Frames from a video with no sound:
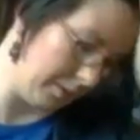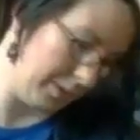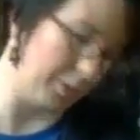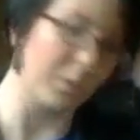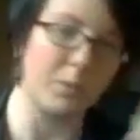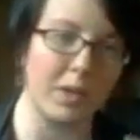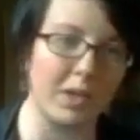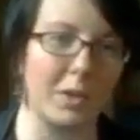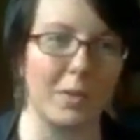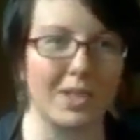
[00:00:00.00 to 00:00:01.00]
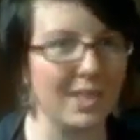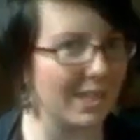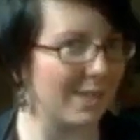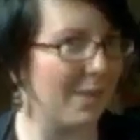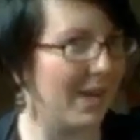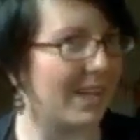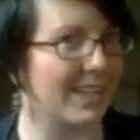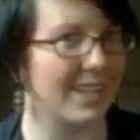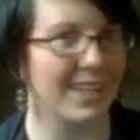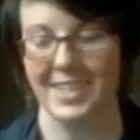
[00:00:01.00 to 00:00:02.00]
You wouldn't want to go to work and not get
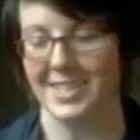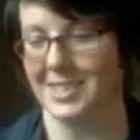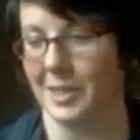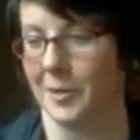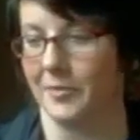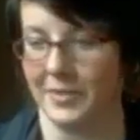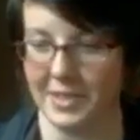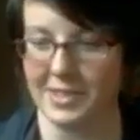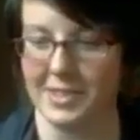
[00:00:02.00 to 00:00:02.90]
paid. So this